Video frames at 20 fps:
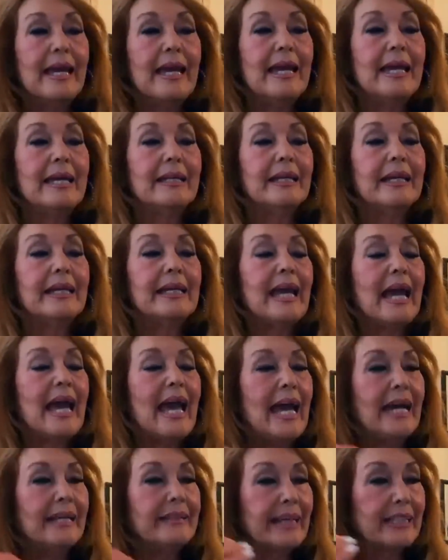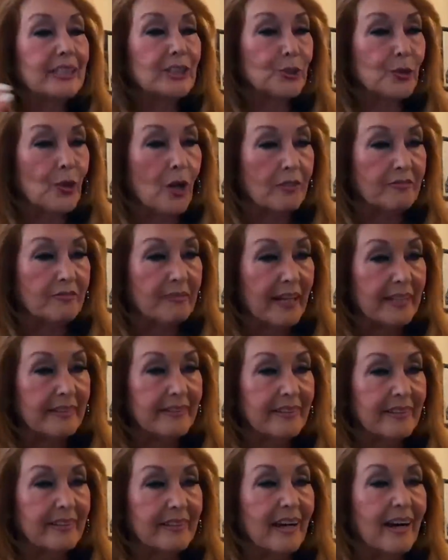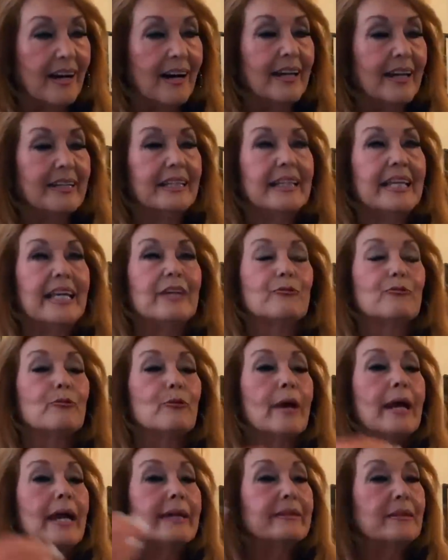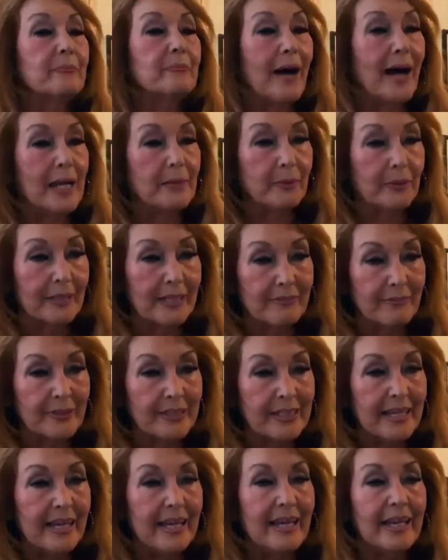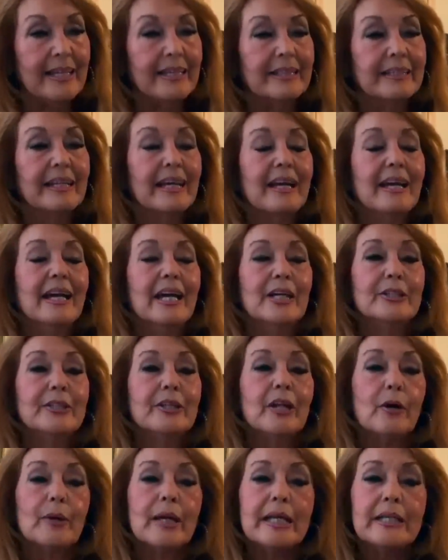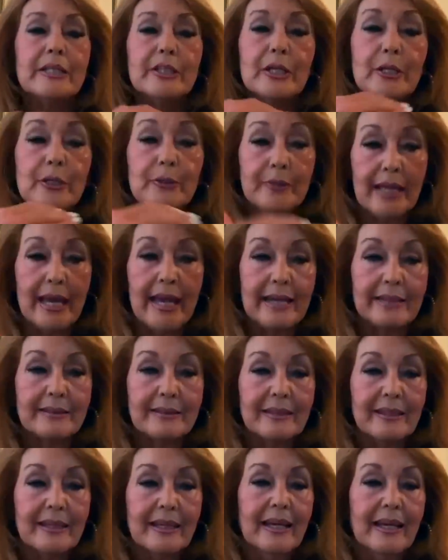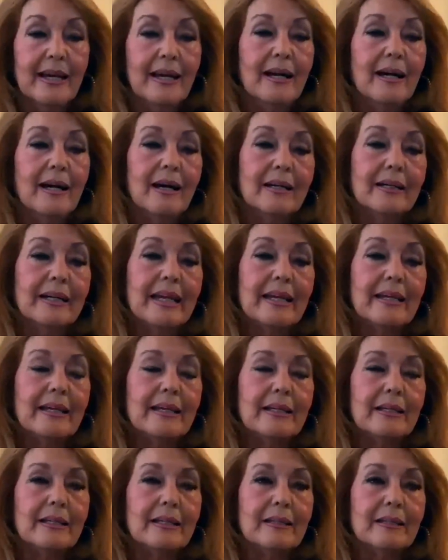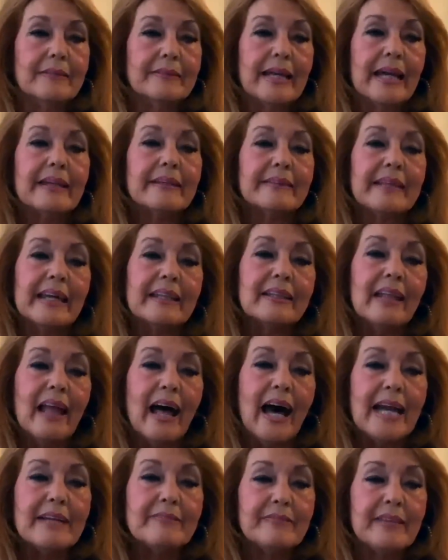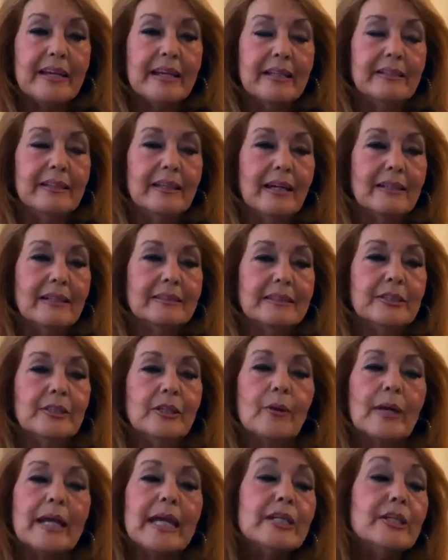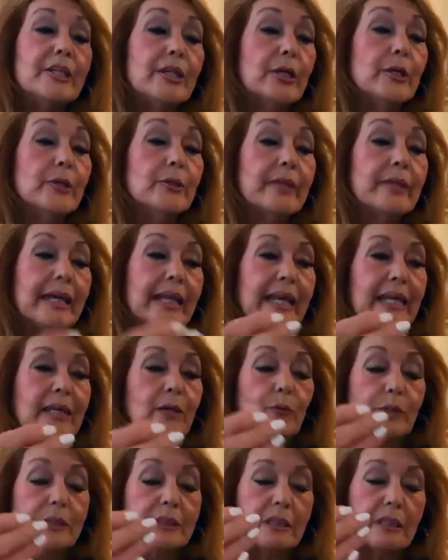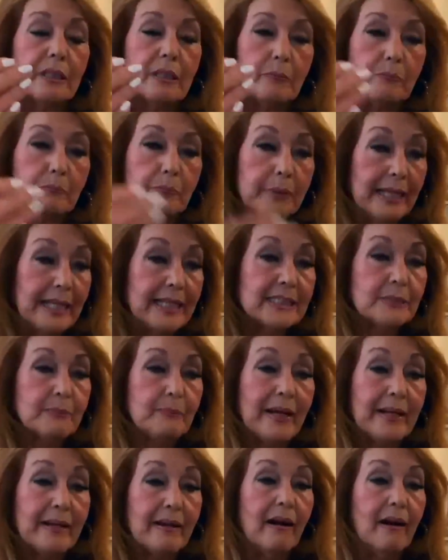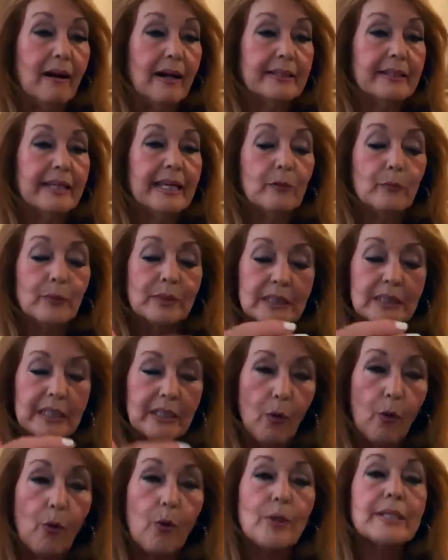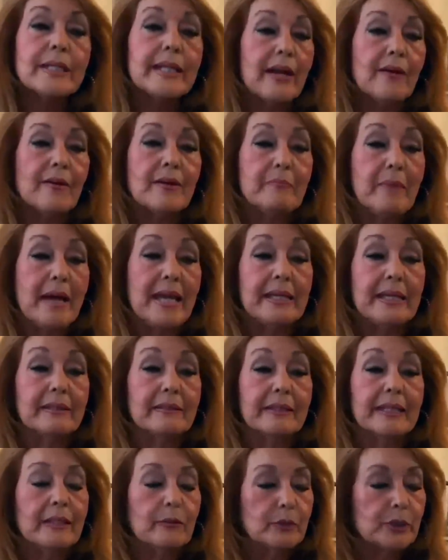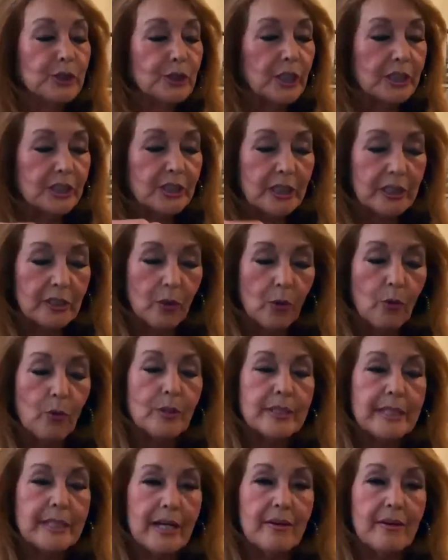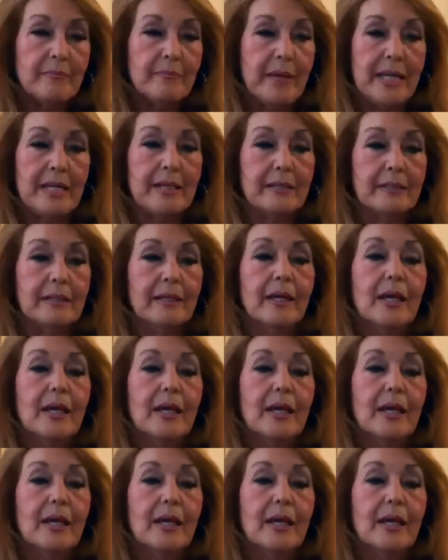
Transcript: And he had that strong faith in God, and he read the Bible every day. And, you know, he knew that, that life. And, you know, he knew that he was blessed by God. He was an ordinary man. He was just an ordinary man,